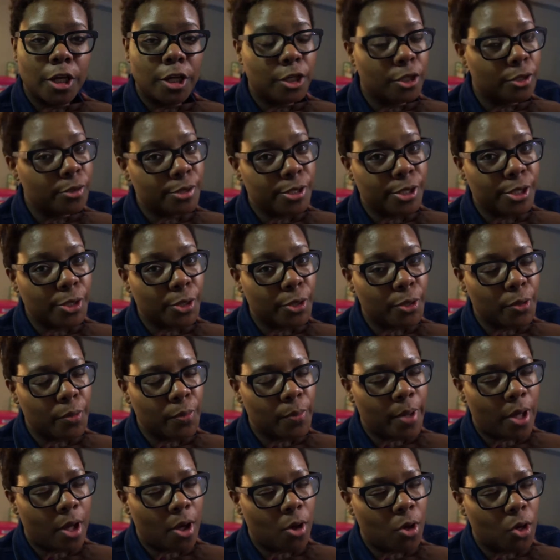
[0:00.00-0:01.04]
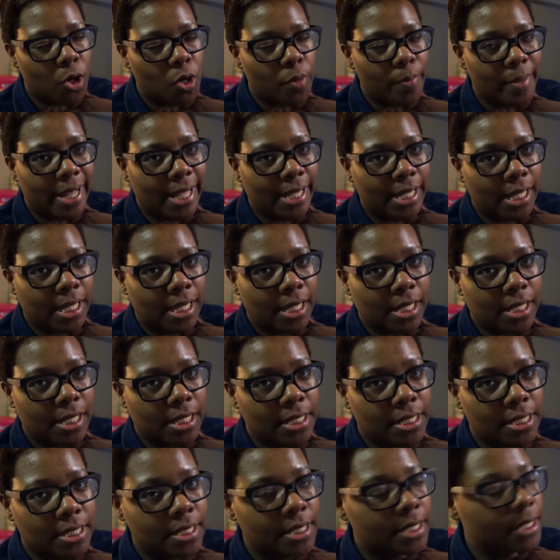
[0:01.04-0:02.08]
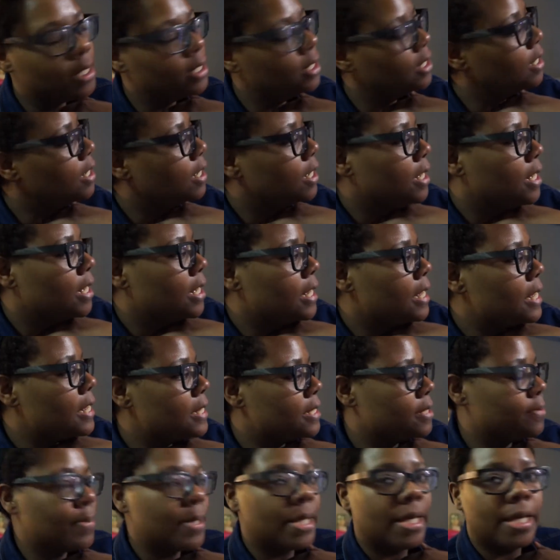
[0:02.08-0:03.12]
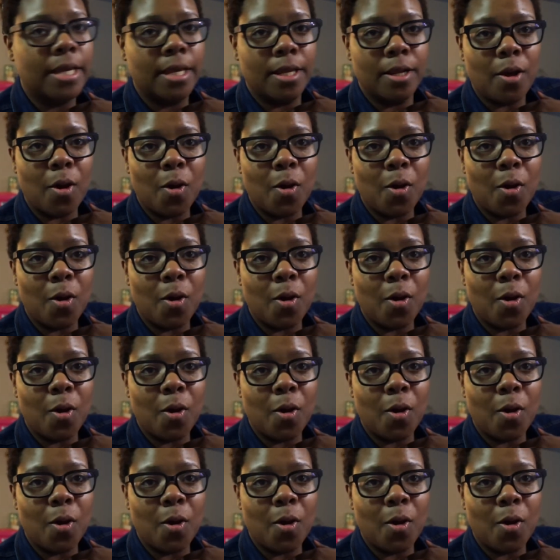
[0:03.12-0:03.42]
YouTube, oh my god. It's been